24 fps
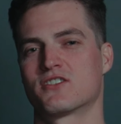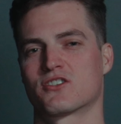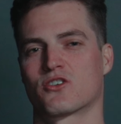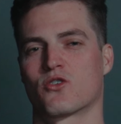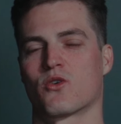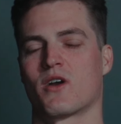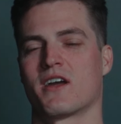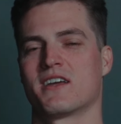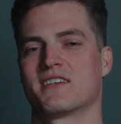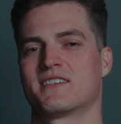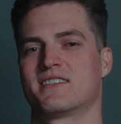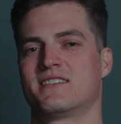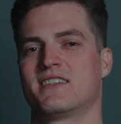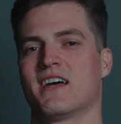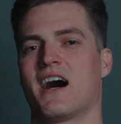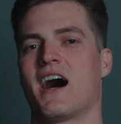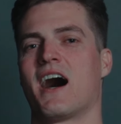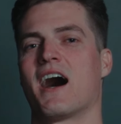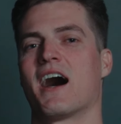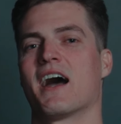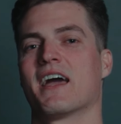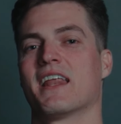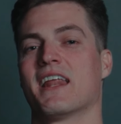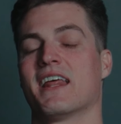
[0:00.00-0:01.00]
Christ
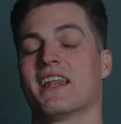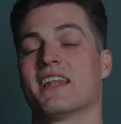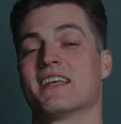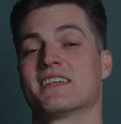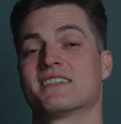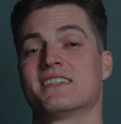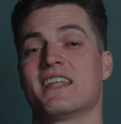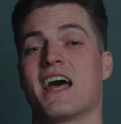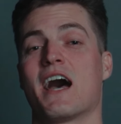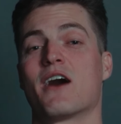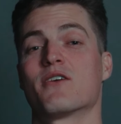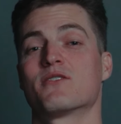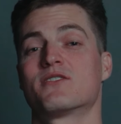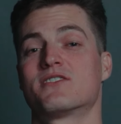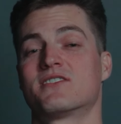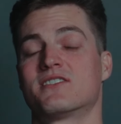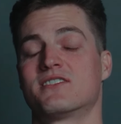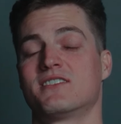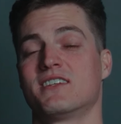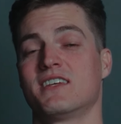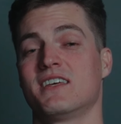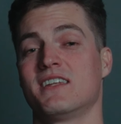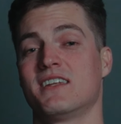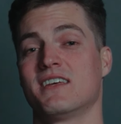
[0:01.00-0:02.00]
died and is now
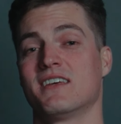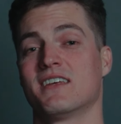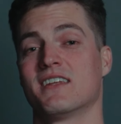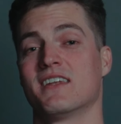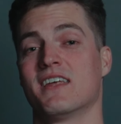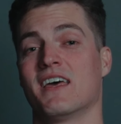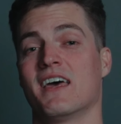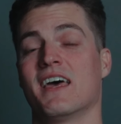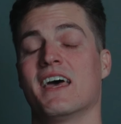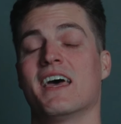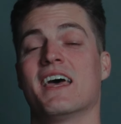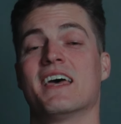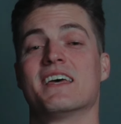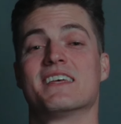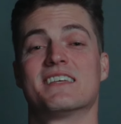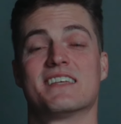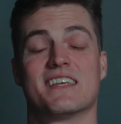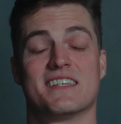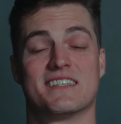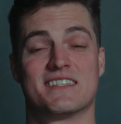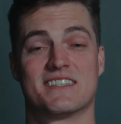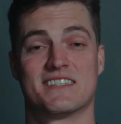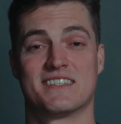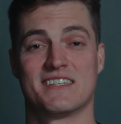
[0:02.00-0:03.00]
seated
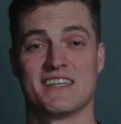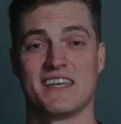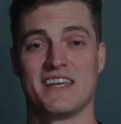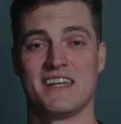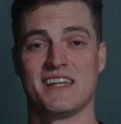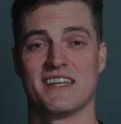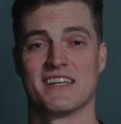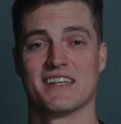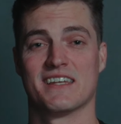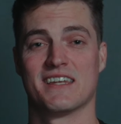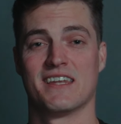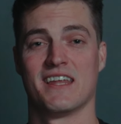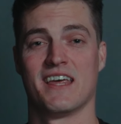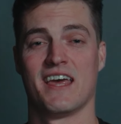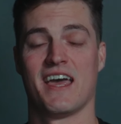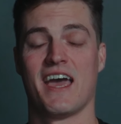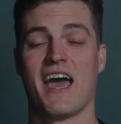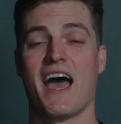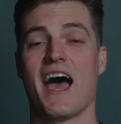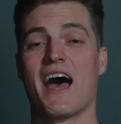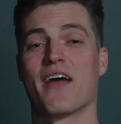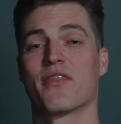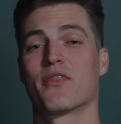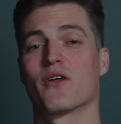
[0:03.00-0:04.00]

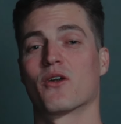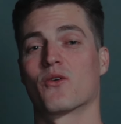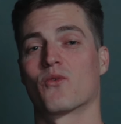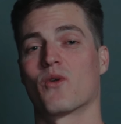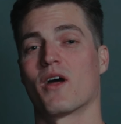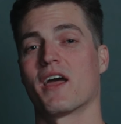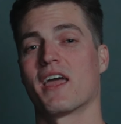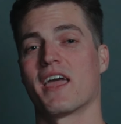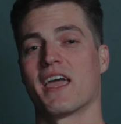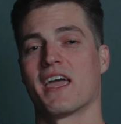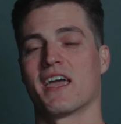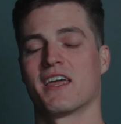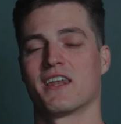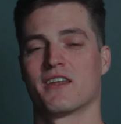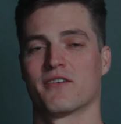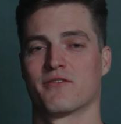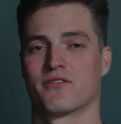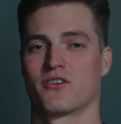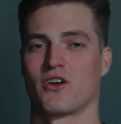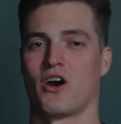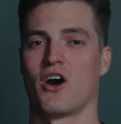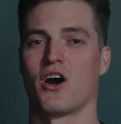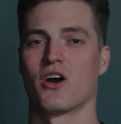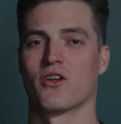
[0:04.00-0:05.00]
at the right hand of
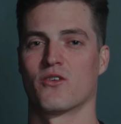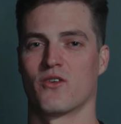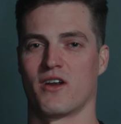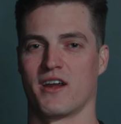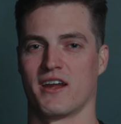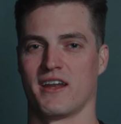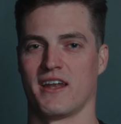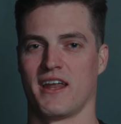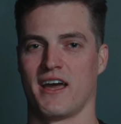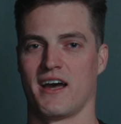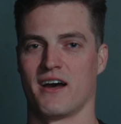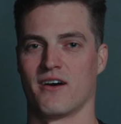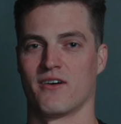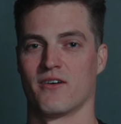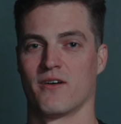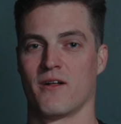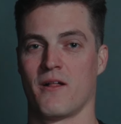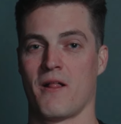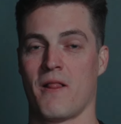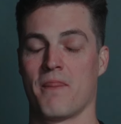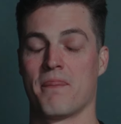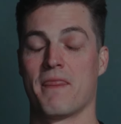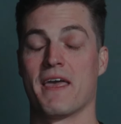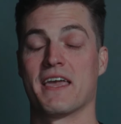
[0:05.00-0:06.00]
God right now,
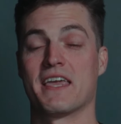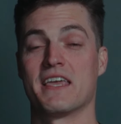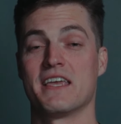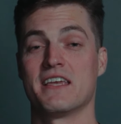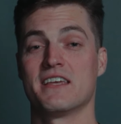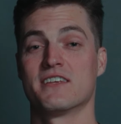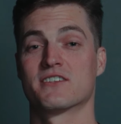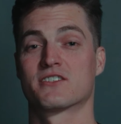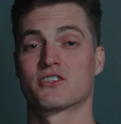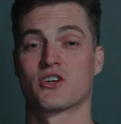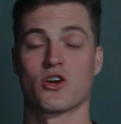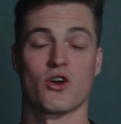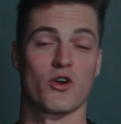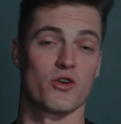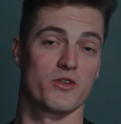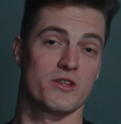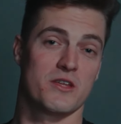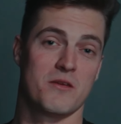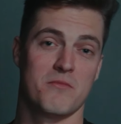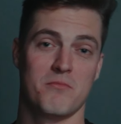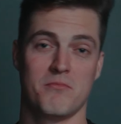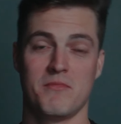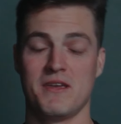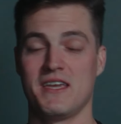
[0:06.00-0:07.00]
that he is
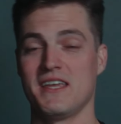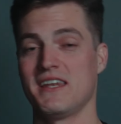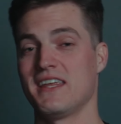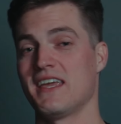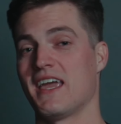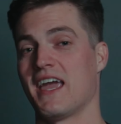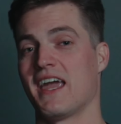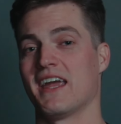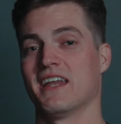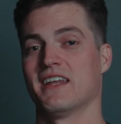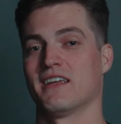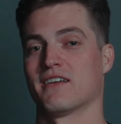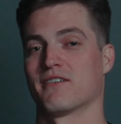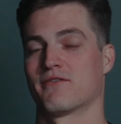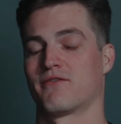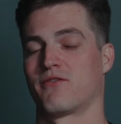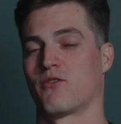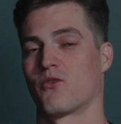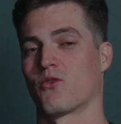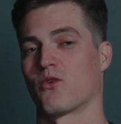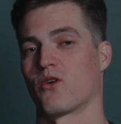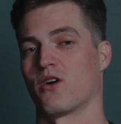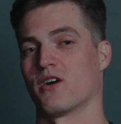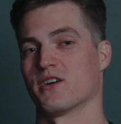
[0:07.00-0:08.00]
currently mediating
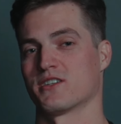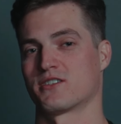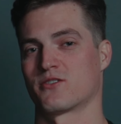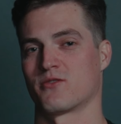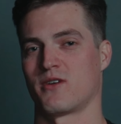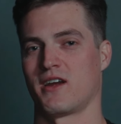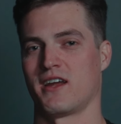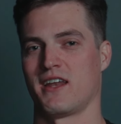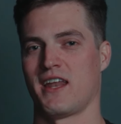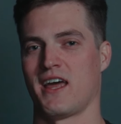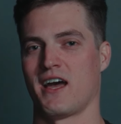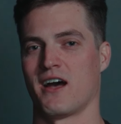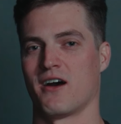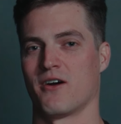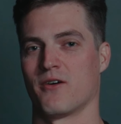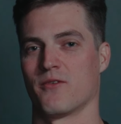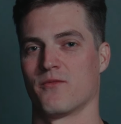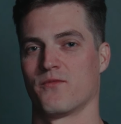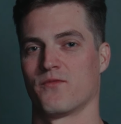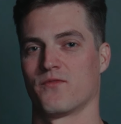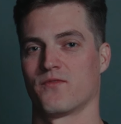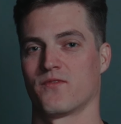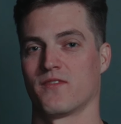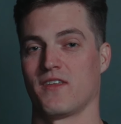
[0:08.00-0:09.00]
for us right now,
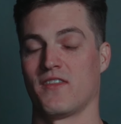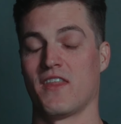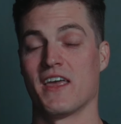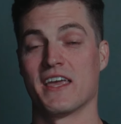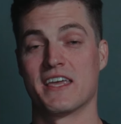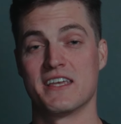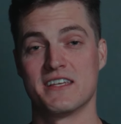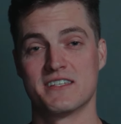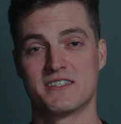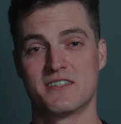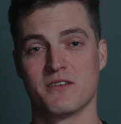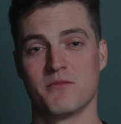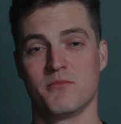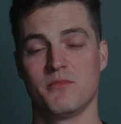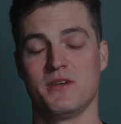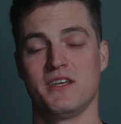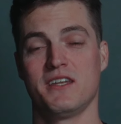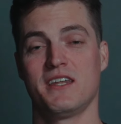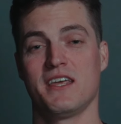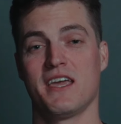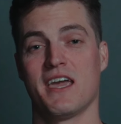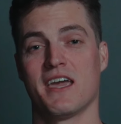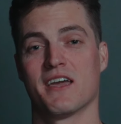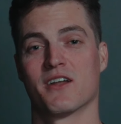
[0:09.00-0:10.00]
and that he's the
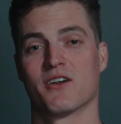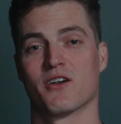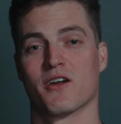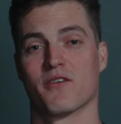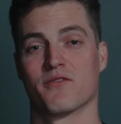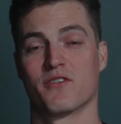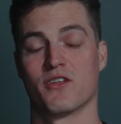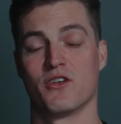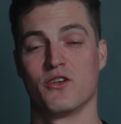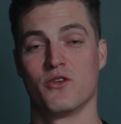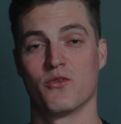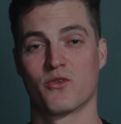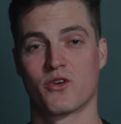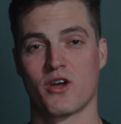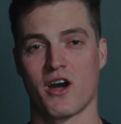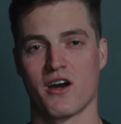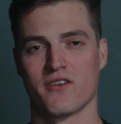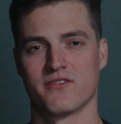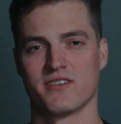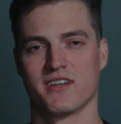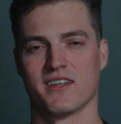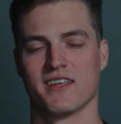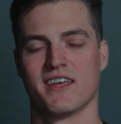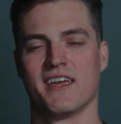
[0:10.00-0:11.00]
mediator of the new
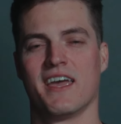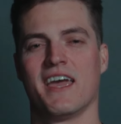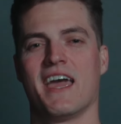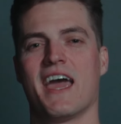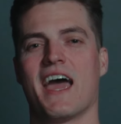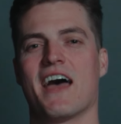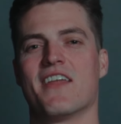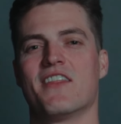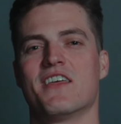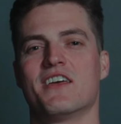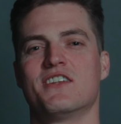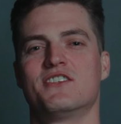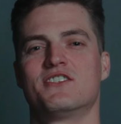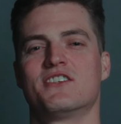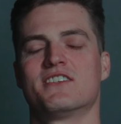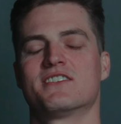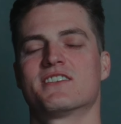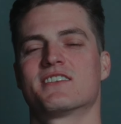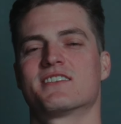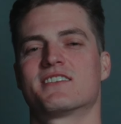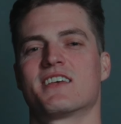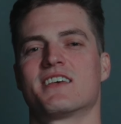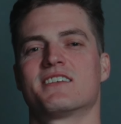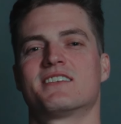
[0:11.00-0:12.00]
covenant, and that
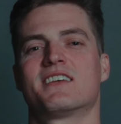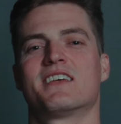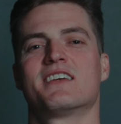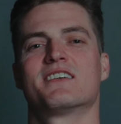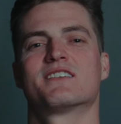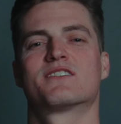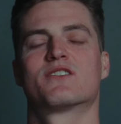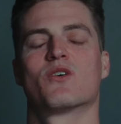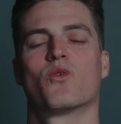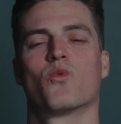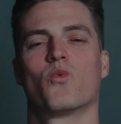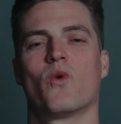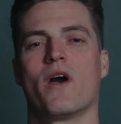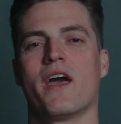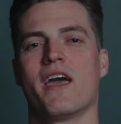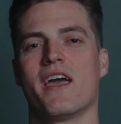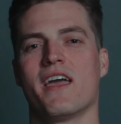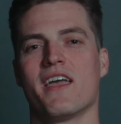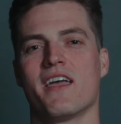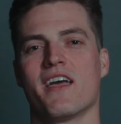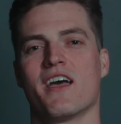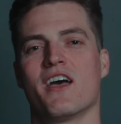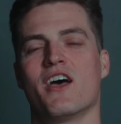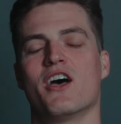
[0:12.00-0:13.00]
Jesus says he is the
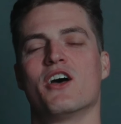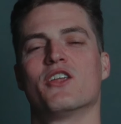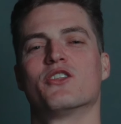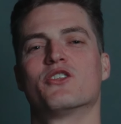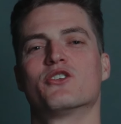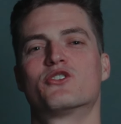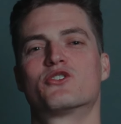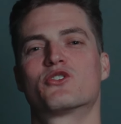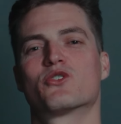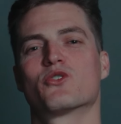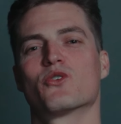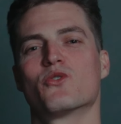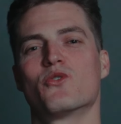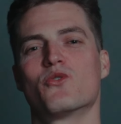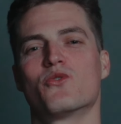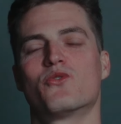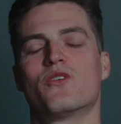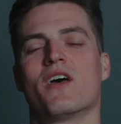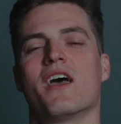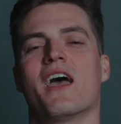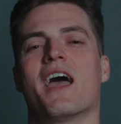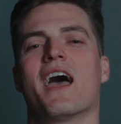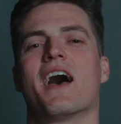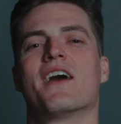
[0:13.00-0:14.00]
way, the truth,
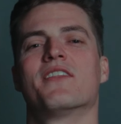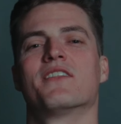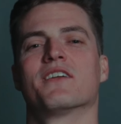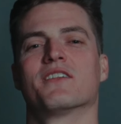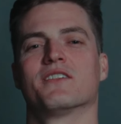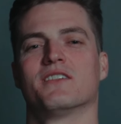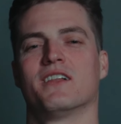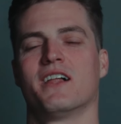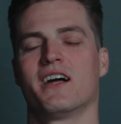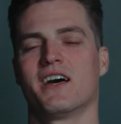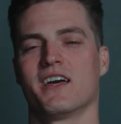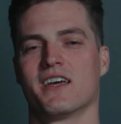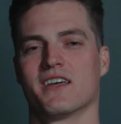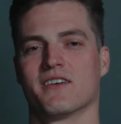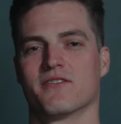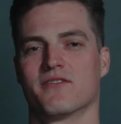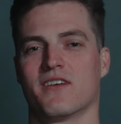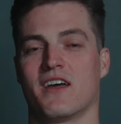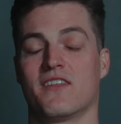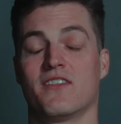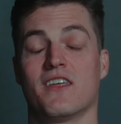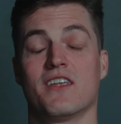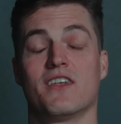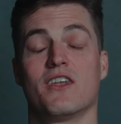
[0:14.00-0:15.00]
and the life,
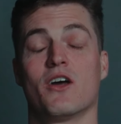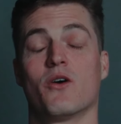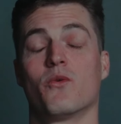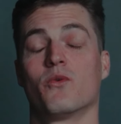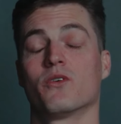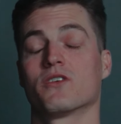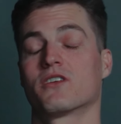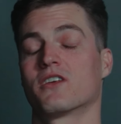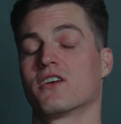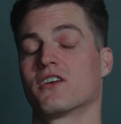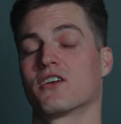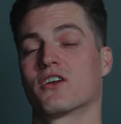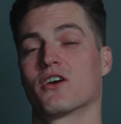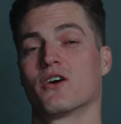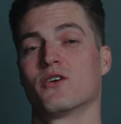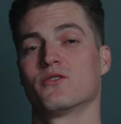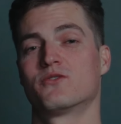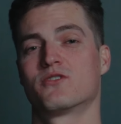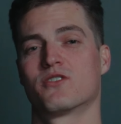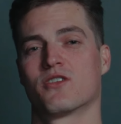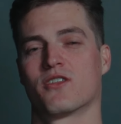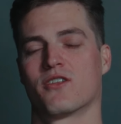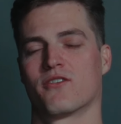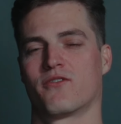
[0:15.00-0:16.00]
and that no one can go
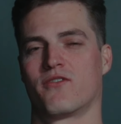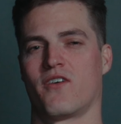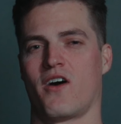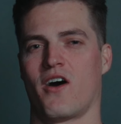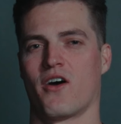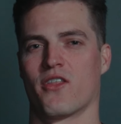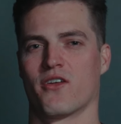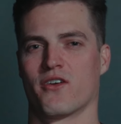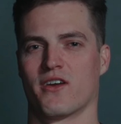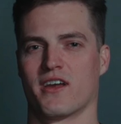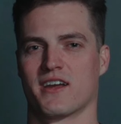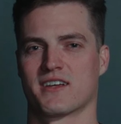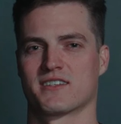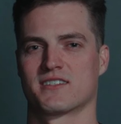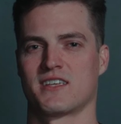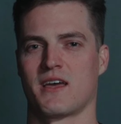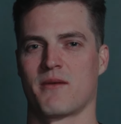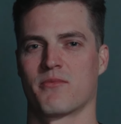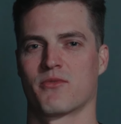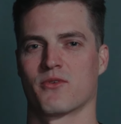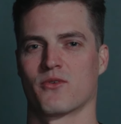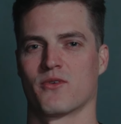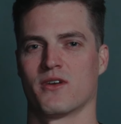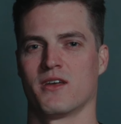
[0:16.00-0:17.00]
to the Father
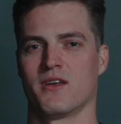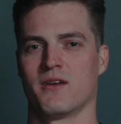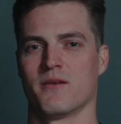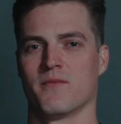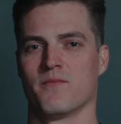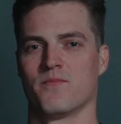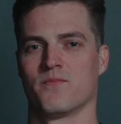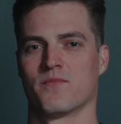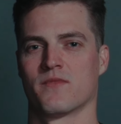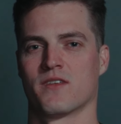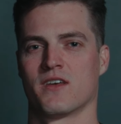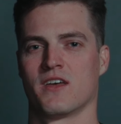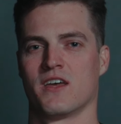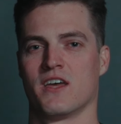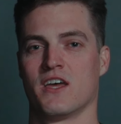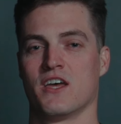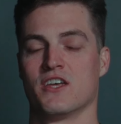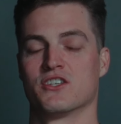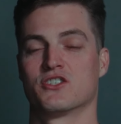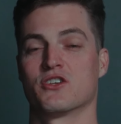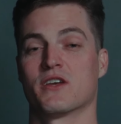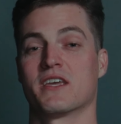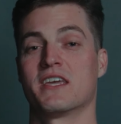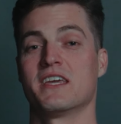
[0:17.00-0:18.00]
except through him.
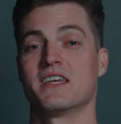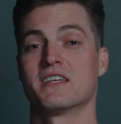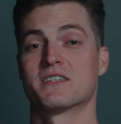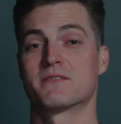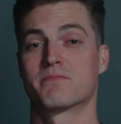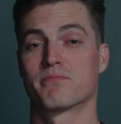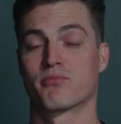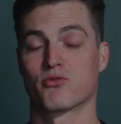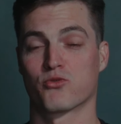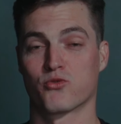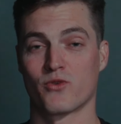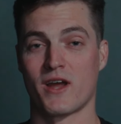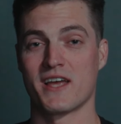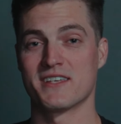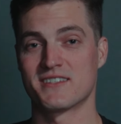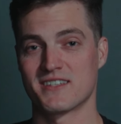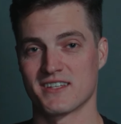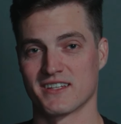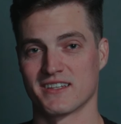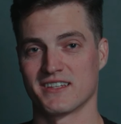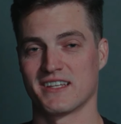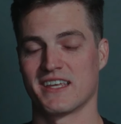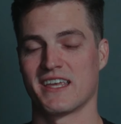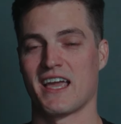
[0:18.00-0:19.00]
So he is
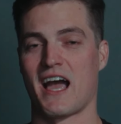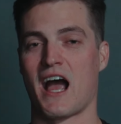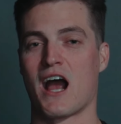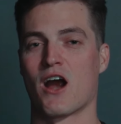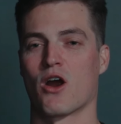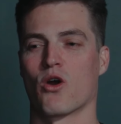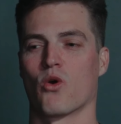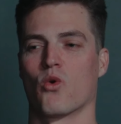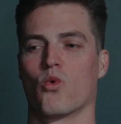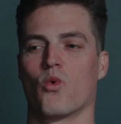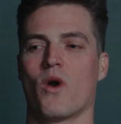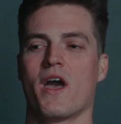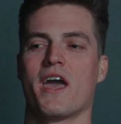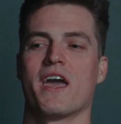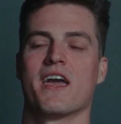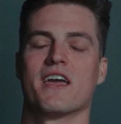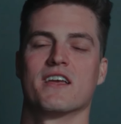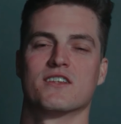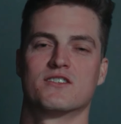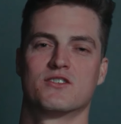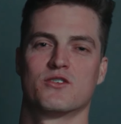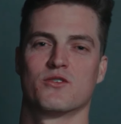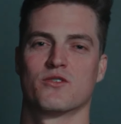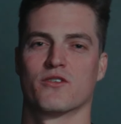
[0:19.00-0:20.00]
presently our
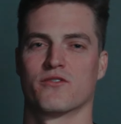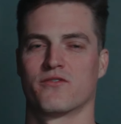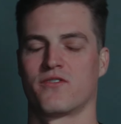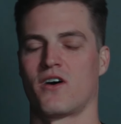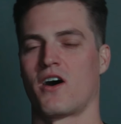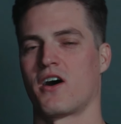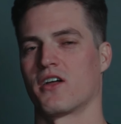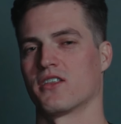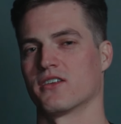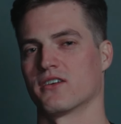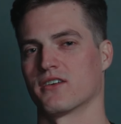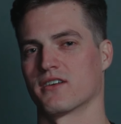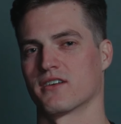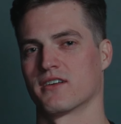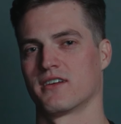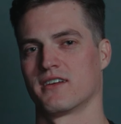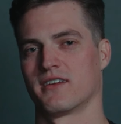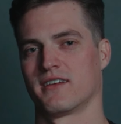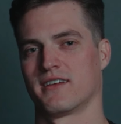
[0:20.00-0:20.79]
way to the Father.